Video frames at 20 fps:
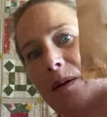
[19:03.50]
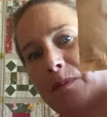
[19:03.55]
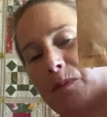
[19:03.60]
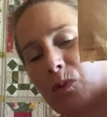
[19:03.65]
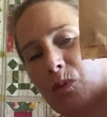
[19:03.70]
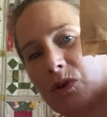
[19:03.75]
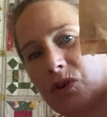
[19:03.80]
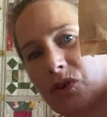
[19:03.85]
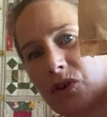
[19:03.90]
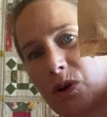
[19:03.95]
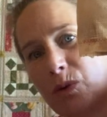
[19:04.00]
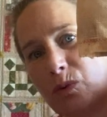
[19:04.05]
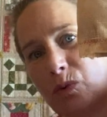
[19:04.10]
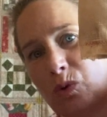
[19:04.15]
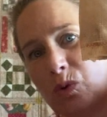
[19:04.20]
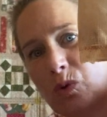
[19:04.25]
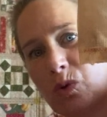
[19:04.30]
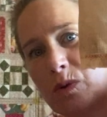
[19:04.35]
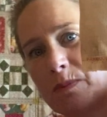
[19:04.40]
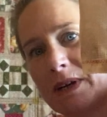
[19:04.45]
Which I will
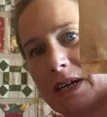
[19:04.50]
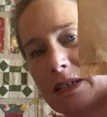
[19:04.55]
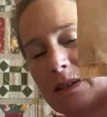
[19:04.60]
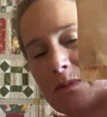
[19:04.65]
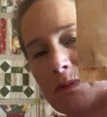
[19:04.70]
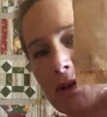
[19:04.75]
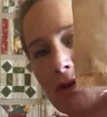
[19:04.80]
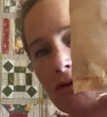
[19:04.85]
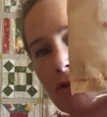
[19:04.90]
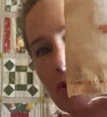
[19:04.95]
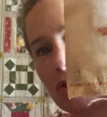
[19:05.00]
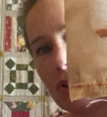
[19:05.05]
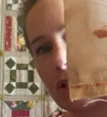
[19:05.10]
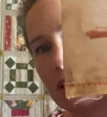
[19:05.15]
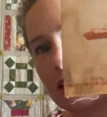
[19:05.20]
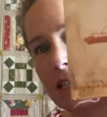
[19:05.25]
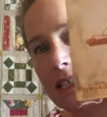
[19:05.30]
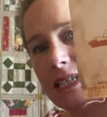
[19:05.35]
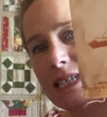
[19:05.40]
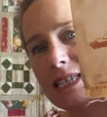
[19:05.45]
talk about in my
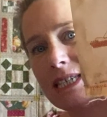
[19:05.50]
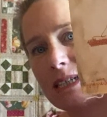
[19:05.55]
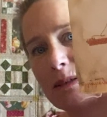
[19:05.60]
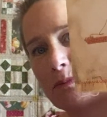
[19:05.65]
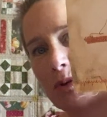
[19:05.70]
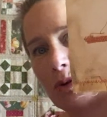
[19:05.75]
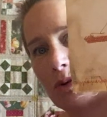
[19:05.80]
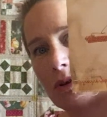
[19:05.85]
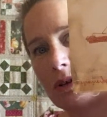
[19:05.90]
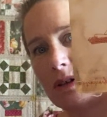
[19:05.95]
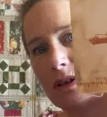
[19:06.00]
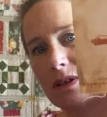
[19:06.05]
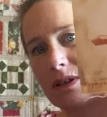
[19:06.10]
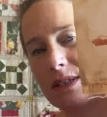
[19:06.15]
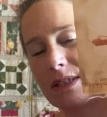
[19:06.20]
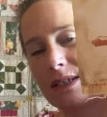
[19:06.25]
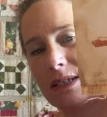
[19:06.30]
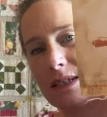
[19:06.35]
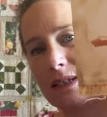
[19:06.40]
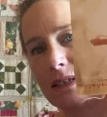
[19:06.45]
crochet and knitting
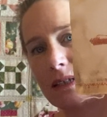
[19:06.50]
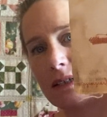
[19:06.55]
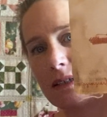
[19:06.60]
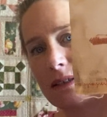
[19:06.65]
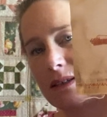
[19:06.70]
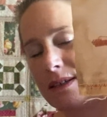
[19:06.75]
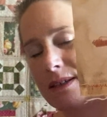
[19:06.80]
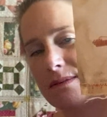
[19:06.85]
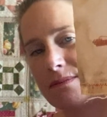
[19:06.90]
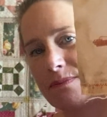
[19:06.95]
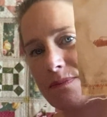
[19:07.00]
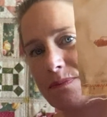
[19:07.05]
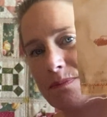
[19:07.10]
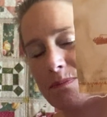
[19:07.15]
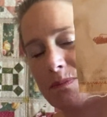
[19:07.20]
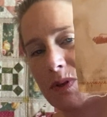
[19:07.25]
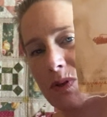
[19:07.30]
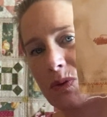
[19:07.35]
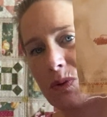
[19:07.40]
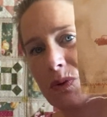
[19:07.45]
podcast in a
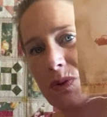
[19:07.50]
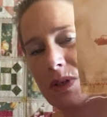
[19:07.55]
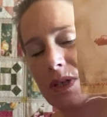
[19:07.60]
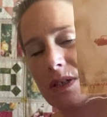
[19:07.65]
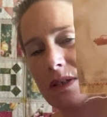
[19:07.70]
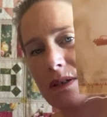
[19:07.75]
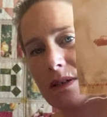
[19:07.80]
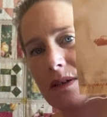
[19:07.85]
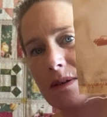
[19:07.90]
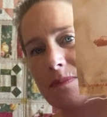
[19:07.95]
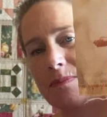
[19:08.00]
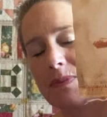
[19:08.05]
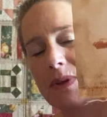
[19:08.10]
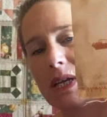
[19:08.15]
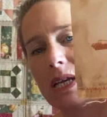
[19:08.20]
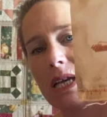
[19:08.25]
month or so's time.